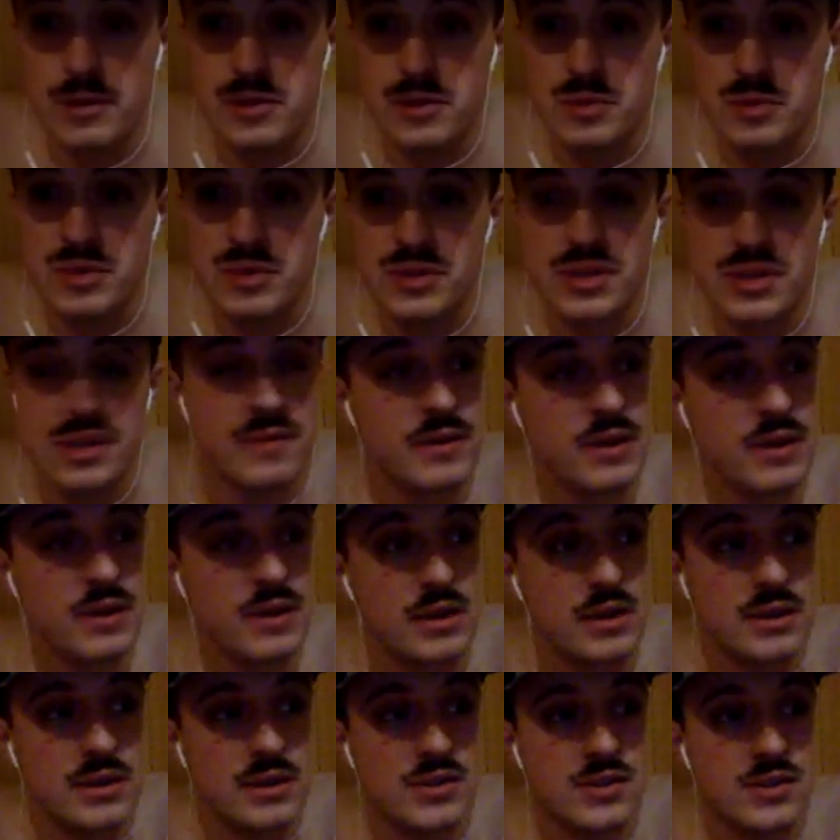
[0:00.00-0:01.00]

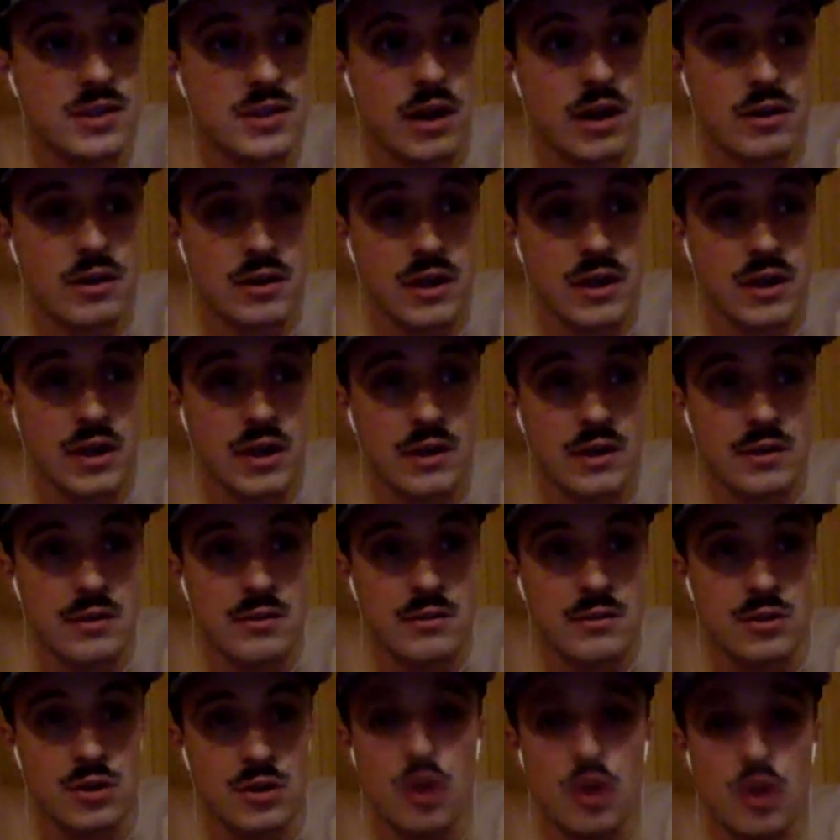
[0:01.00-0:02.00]
specifically starting
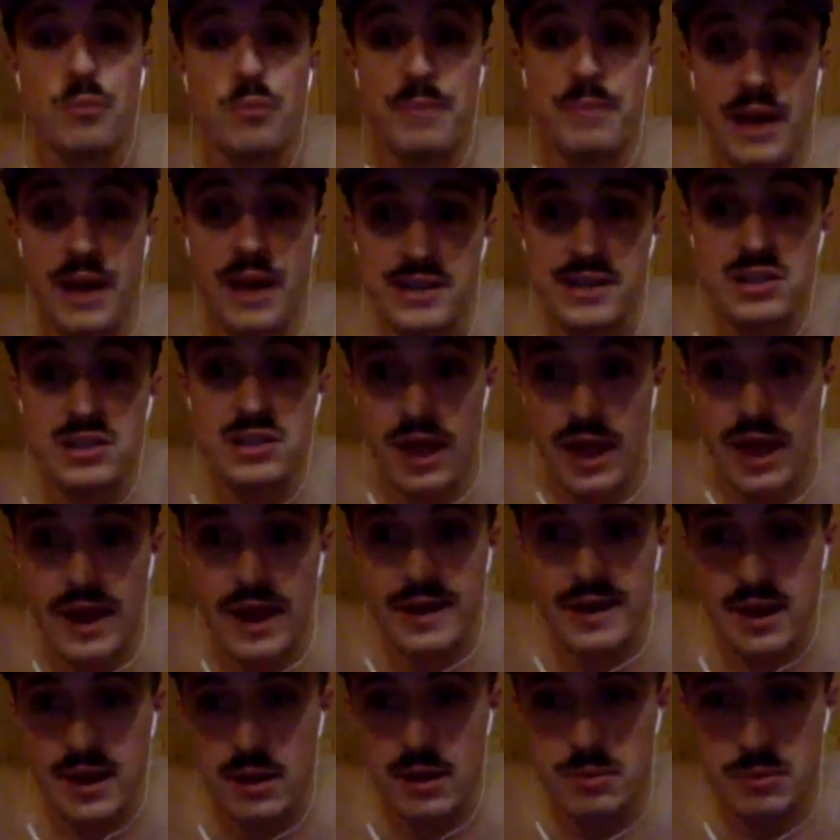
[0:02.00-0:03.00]
your best
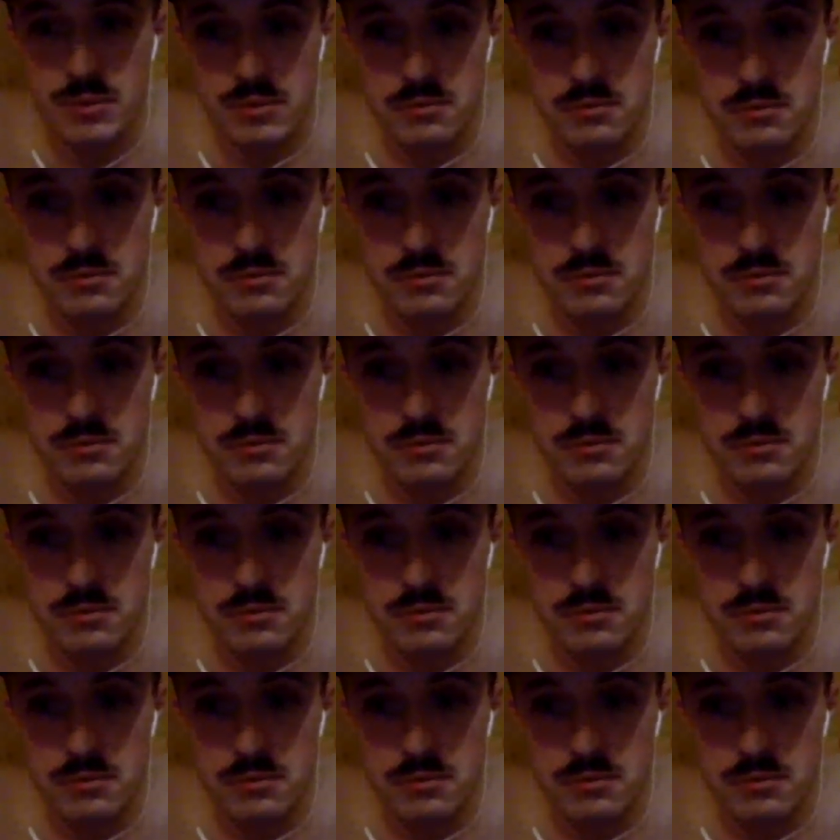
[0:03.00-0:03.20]
lineup.